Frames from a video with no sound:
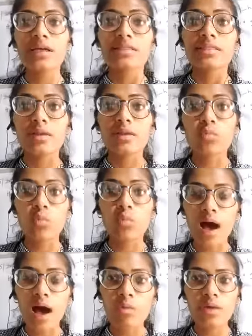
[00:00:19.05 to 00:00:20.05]
that
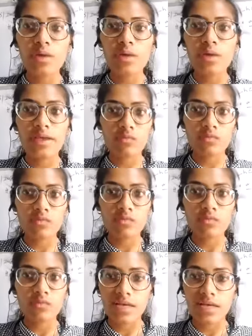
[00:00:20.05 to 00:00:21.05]
how can we check
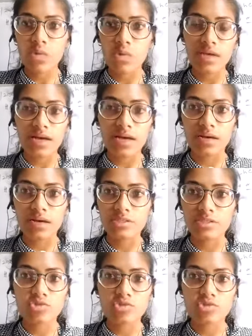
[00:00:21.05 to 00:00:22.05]
out the
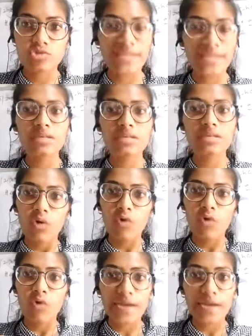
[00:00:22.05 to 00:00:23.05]
strength of our
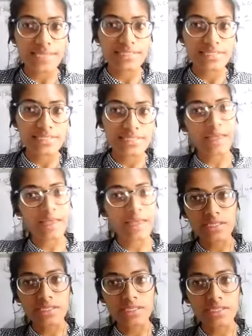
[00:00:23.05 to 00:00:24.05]
acid as well as
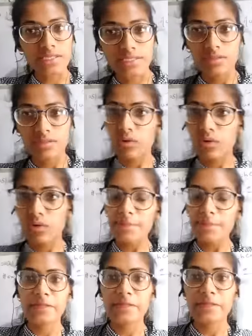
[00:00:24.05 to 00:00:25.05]
base. Okay,
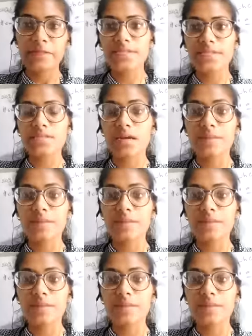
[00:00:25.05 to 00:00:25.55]
so let's start.